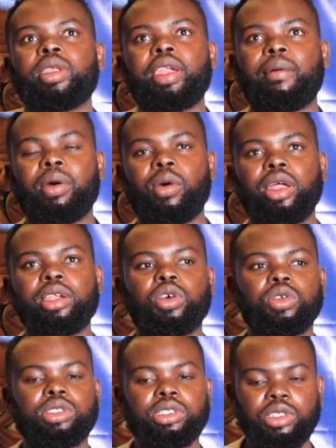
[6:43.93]
Number one,
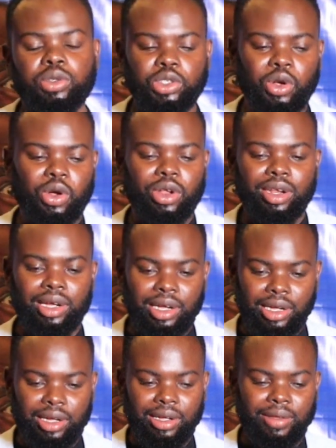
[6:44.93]
constitution,
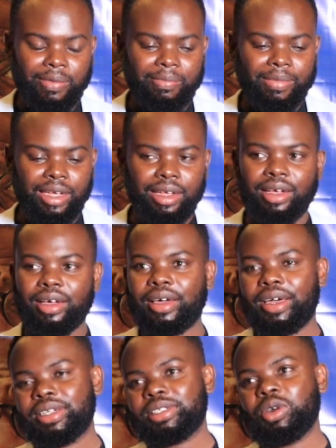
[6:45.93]

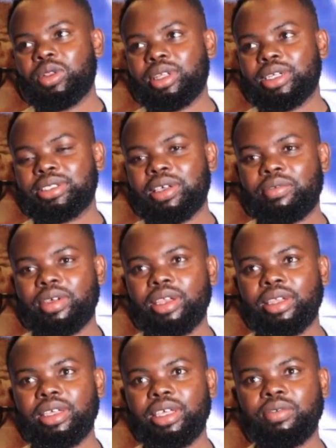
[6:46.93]
Article
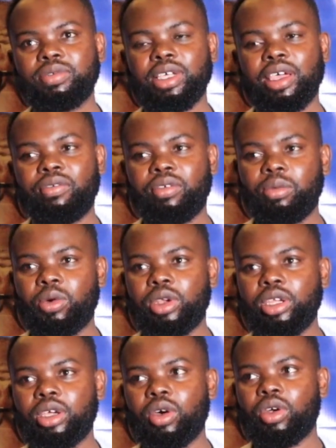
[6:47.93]
37 gives everybody